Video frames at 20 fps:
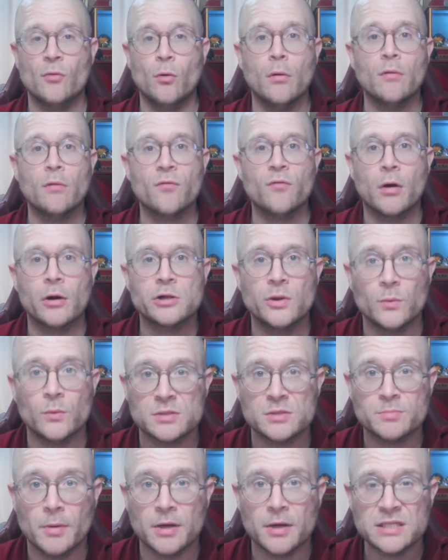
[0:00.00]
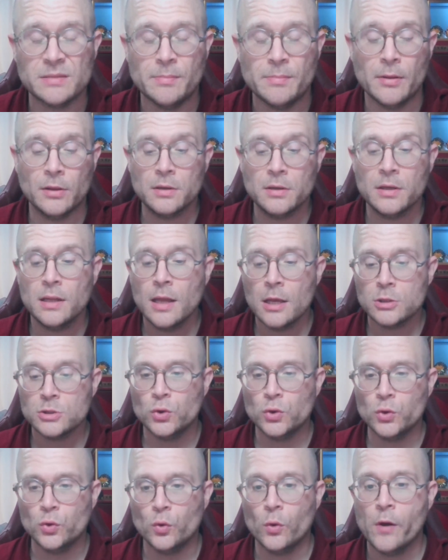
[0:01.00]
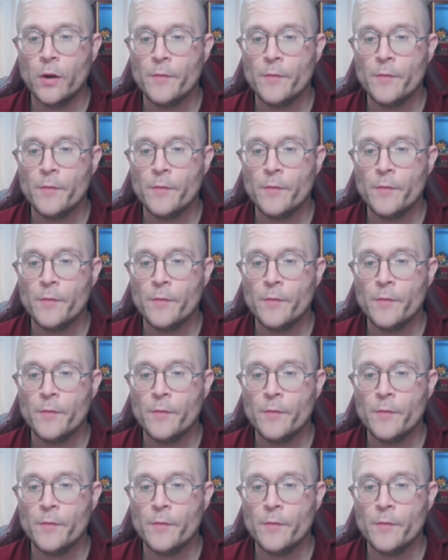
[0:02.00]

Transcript: overarching responsibility to